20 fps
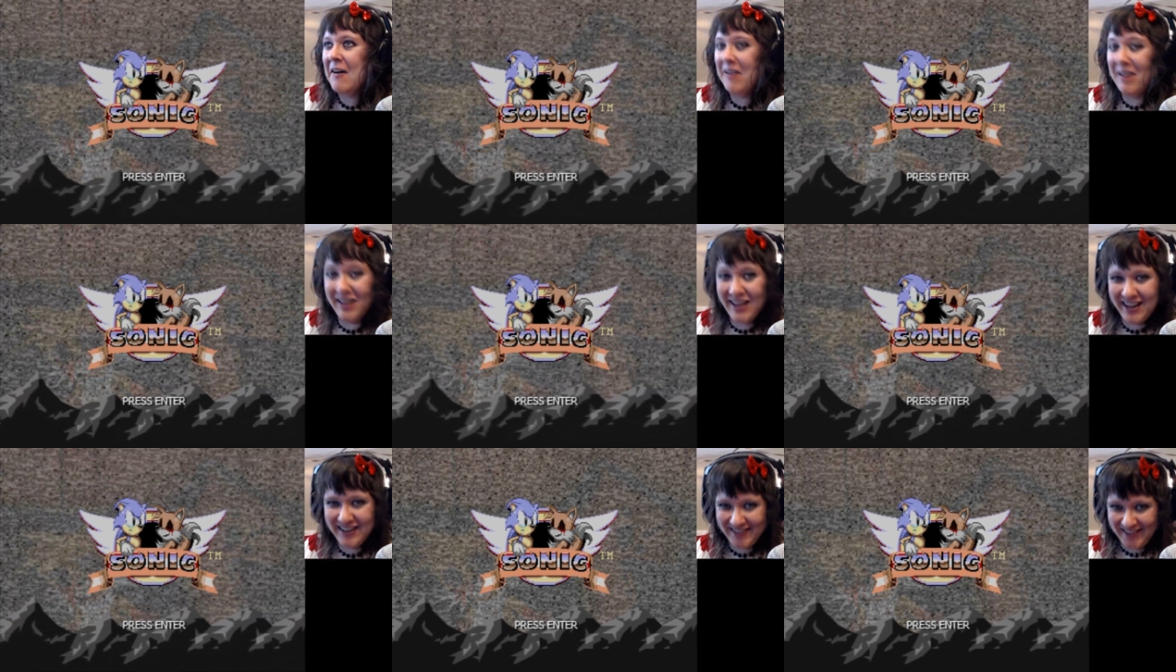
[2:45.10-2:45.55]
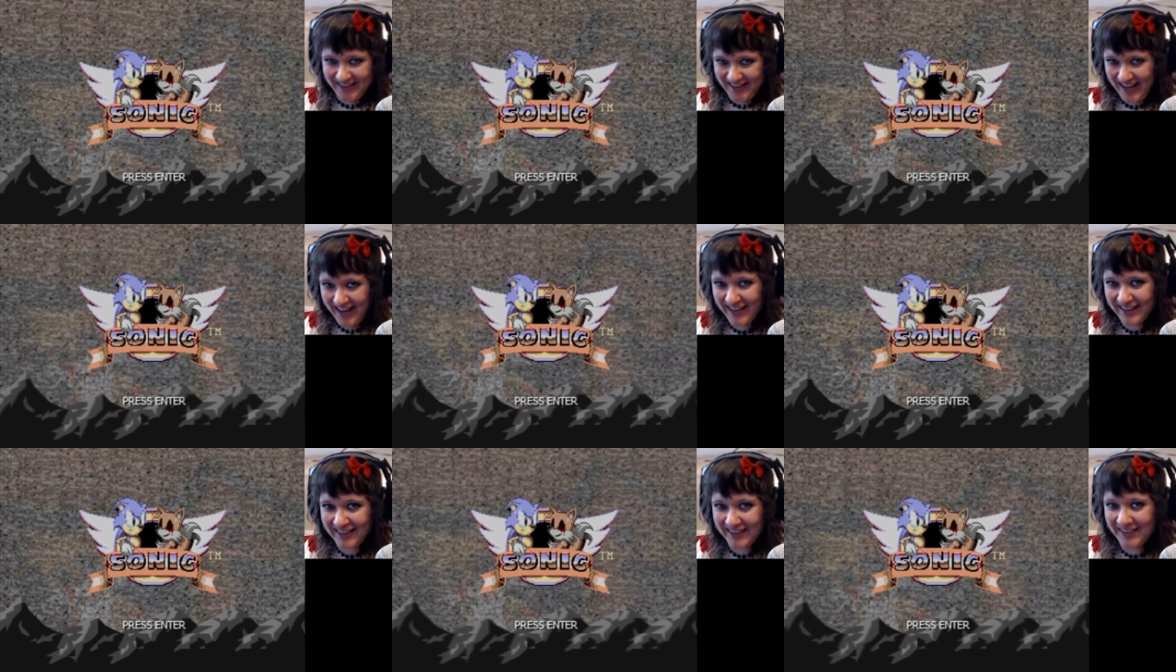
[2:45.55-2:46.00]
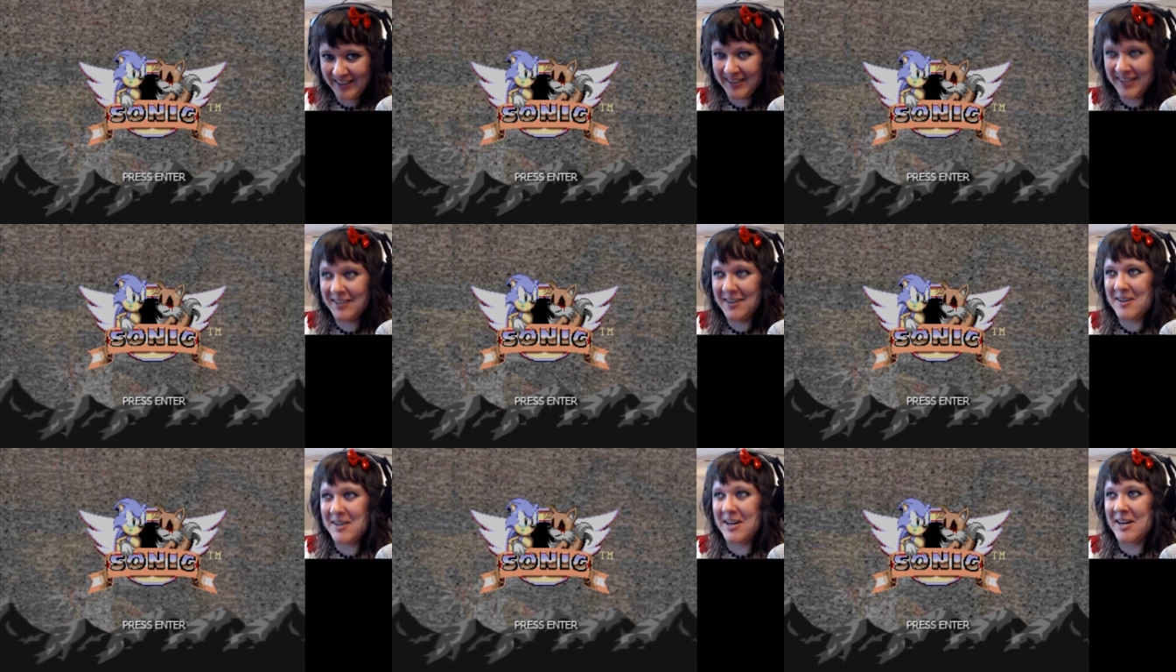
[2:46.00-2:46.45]
Well, after that little
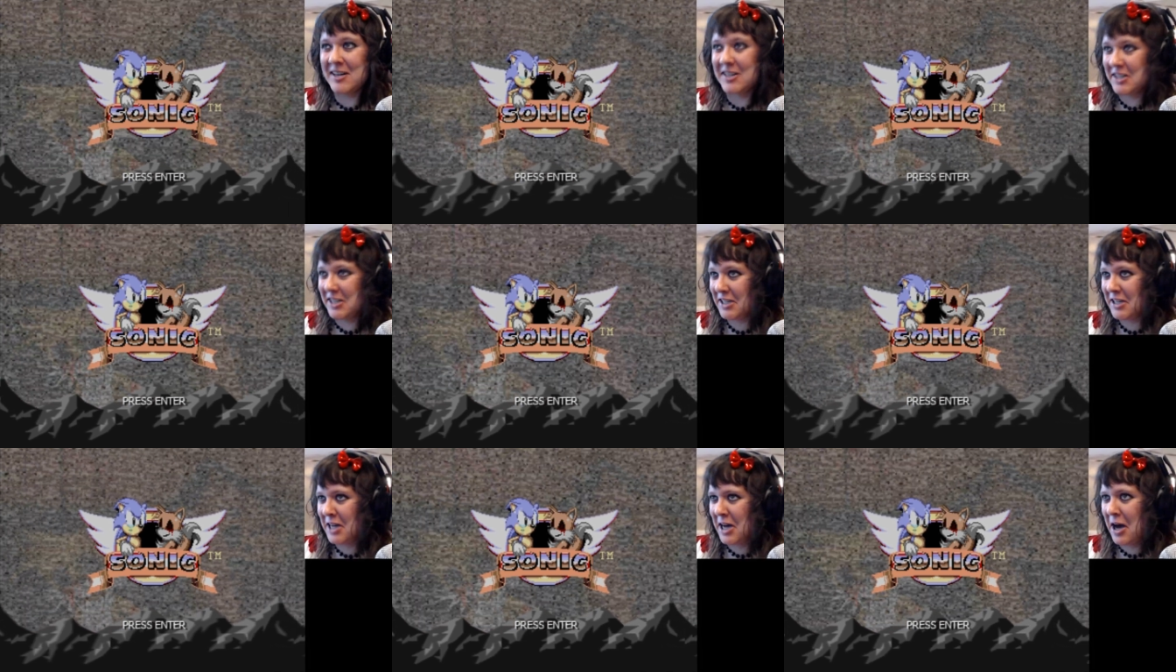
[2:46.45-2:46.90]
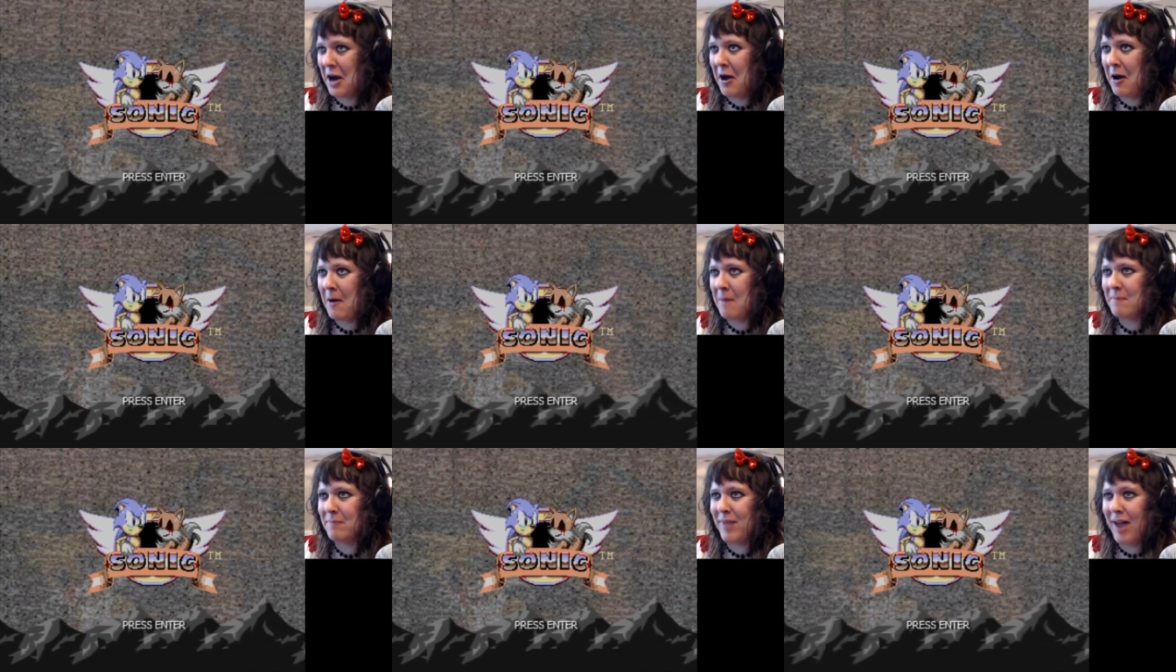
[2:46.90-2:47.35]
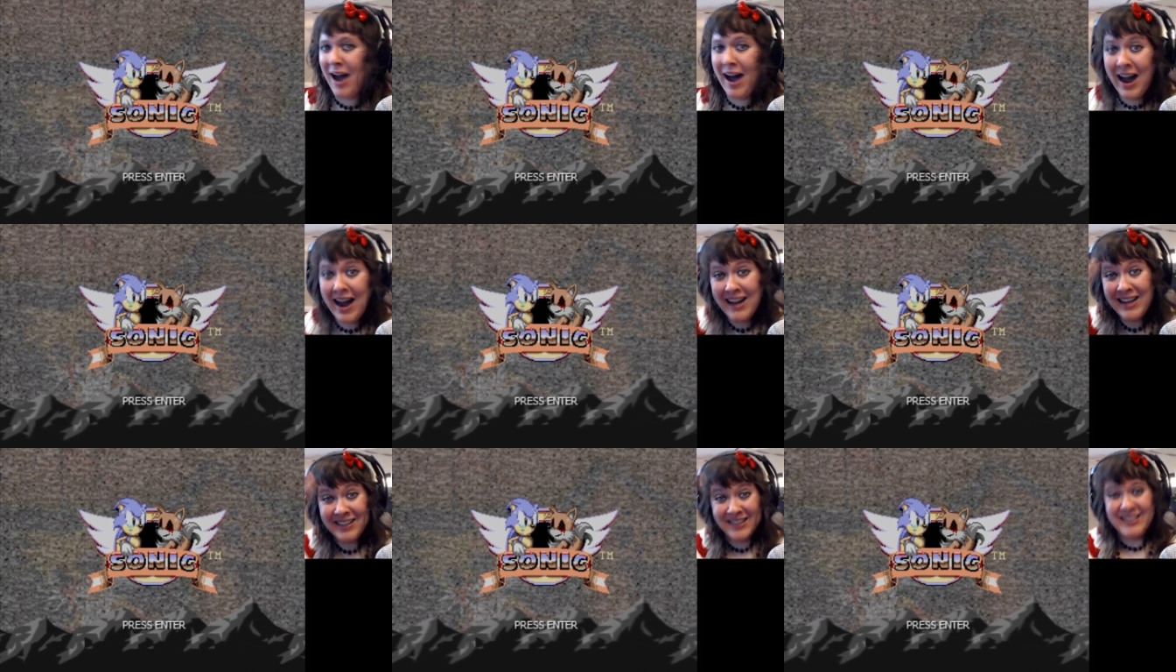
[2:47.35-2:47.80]
introduction, um,
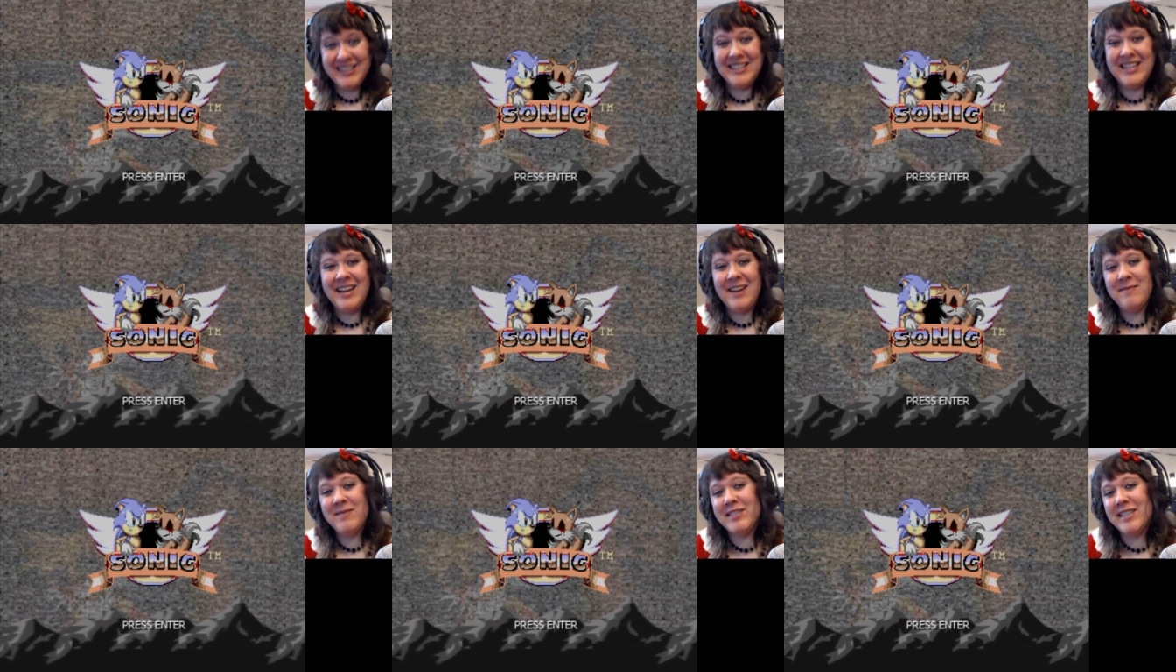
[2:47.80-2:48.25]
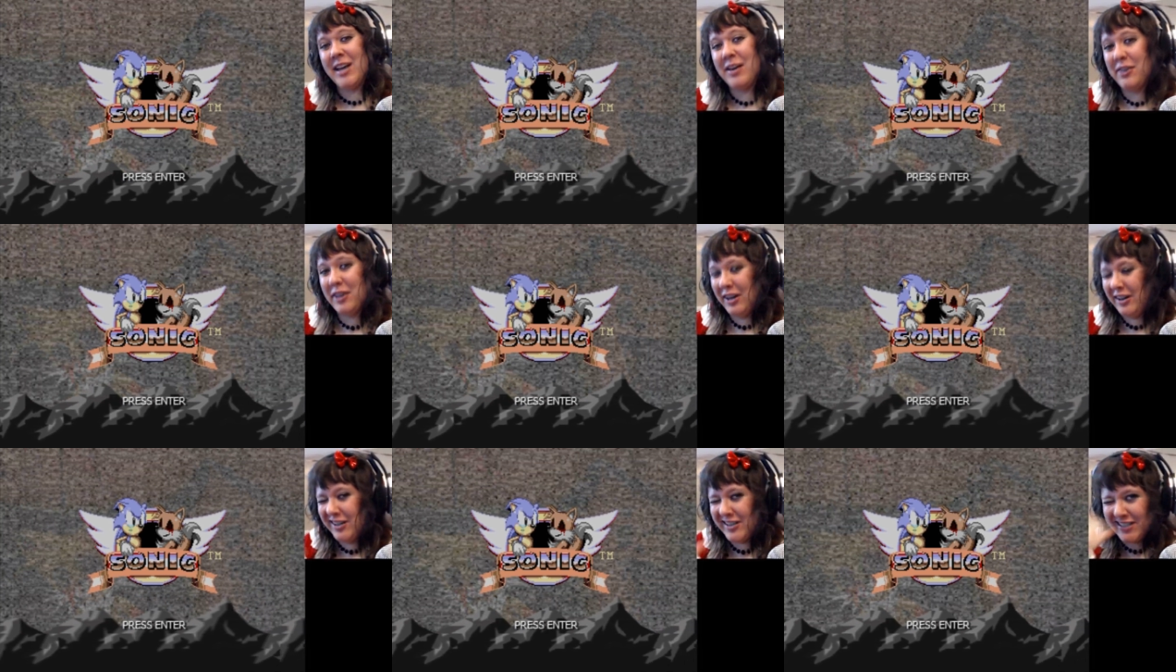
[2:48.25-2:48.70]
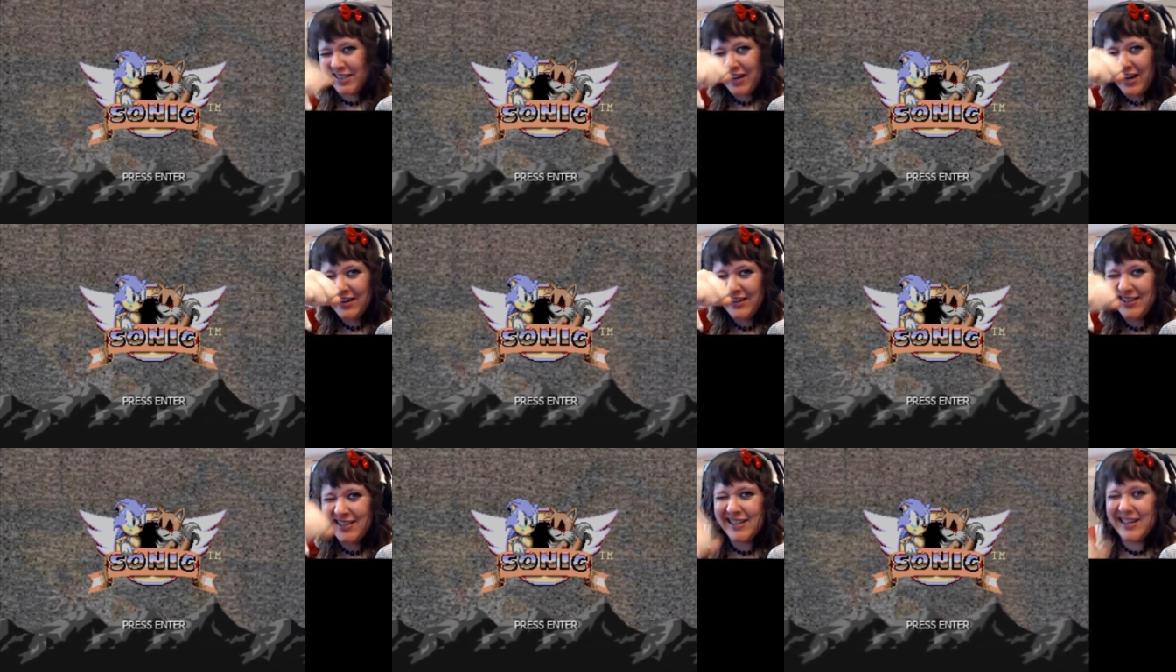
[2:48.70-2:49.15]
hi all you gamers out there,
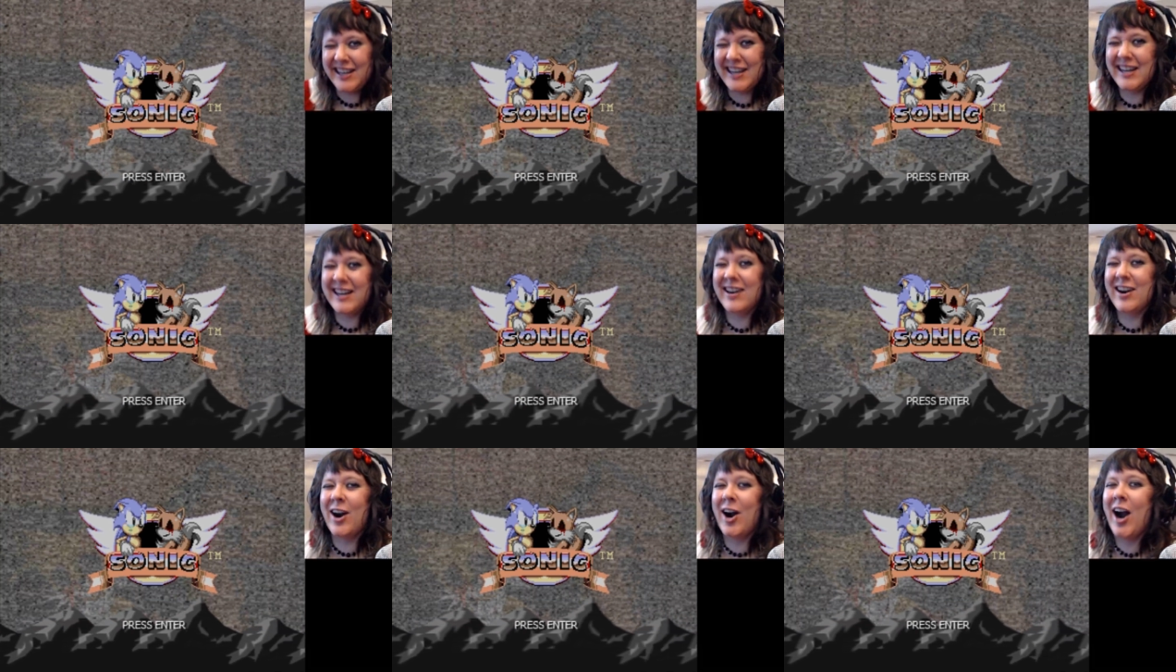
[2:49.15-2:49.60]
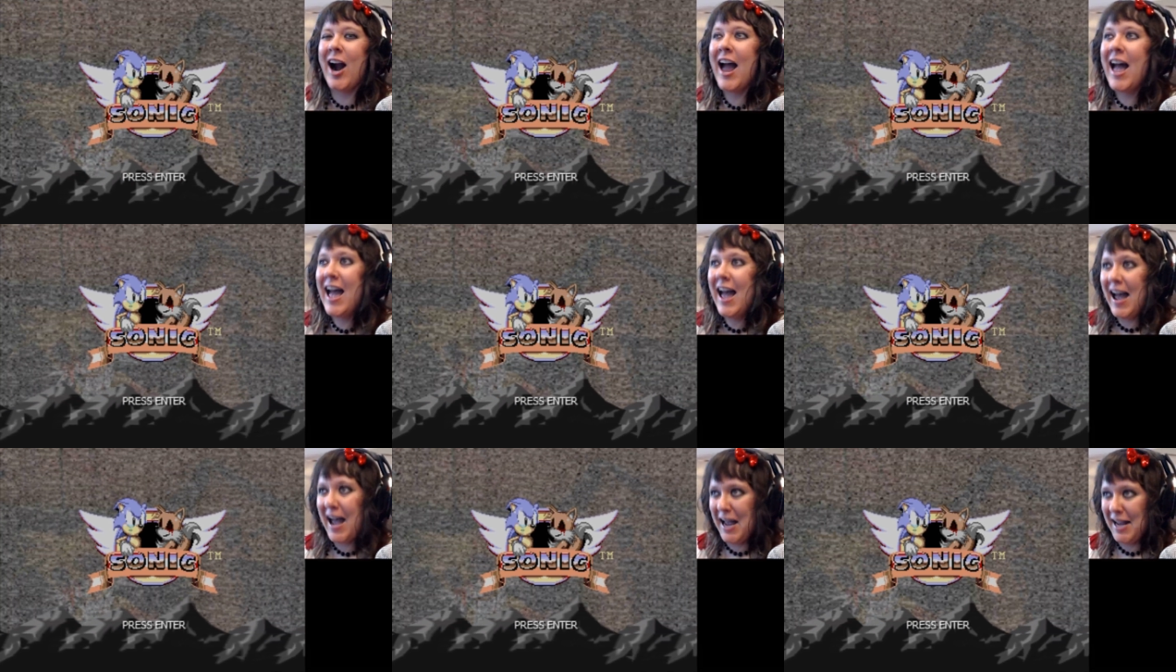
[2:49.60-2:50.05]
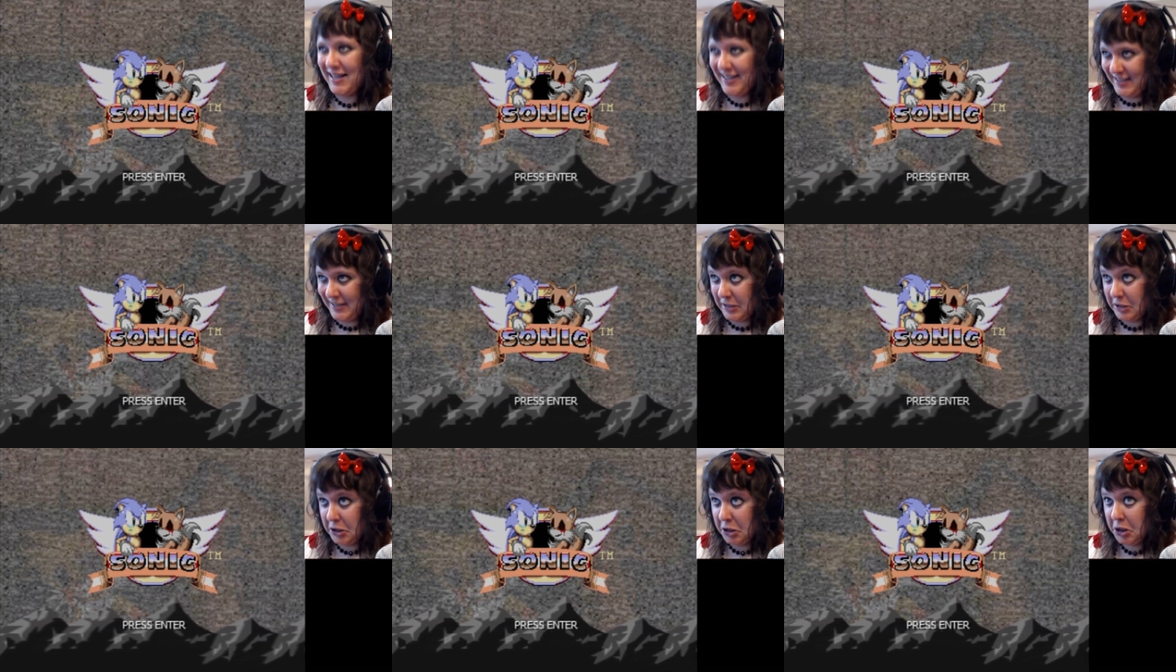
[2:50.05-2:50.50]
Zenshii here! And
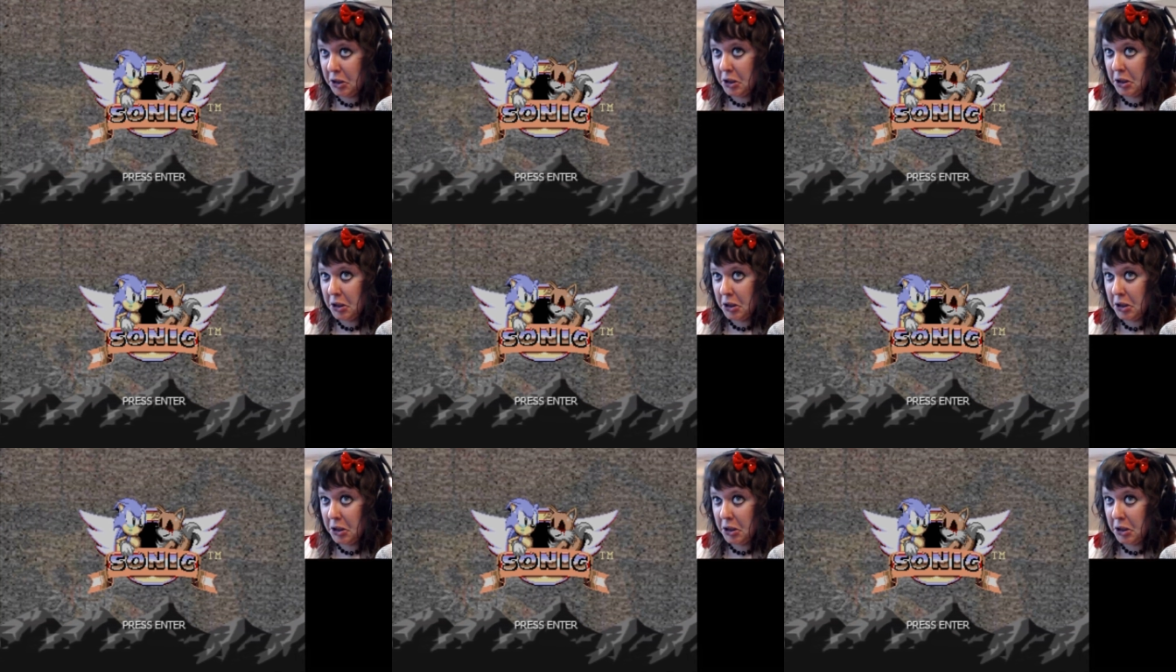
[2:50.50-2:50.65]
t